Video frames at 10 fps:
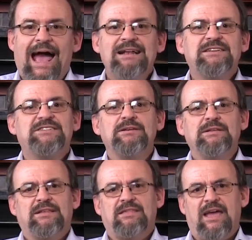And
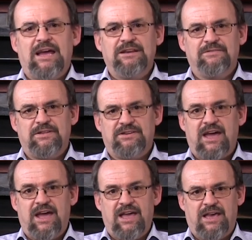still at the end of the
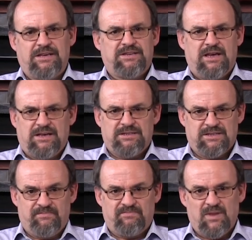day, he
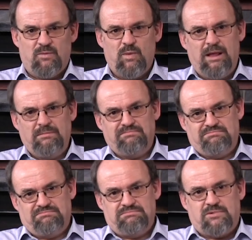says, Well,
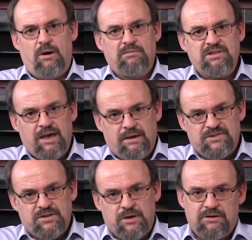God
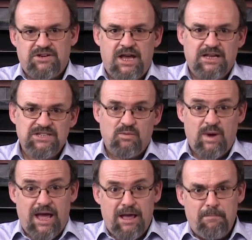gives, God takes
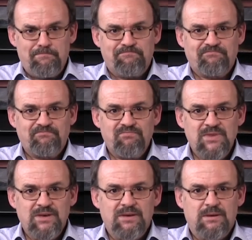away.
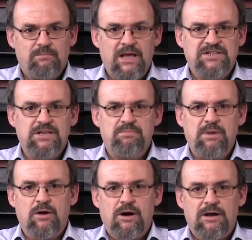Blessed
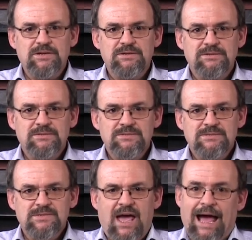be God.
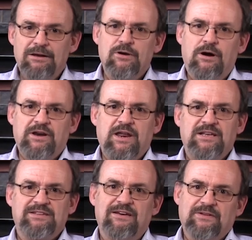And God in
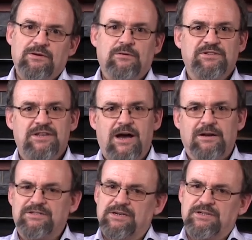his heaven looks
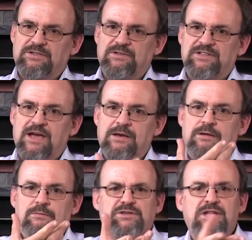down and says to the
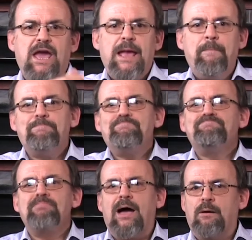Satan, You see,
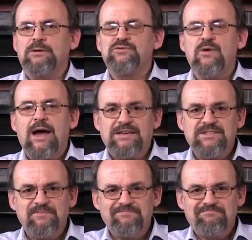I was
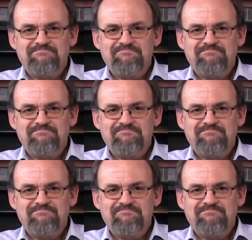right.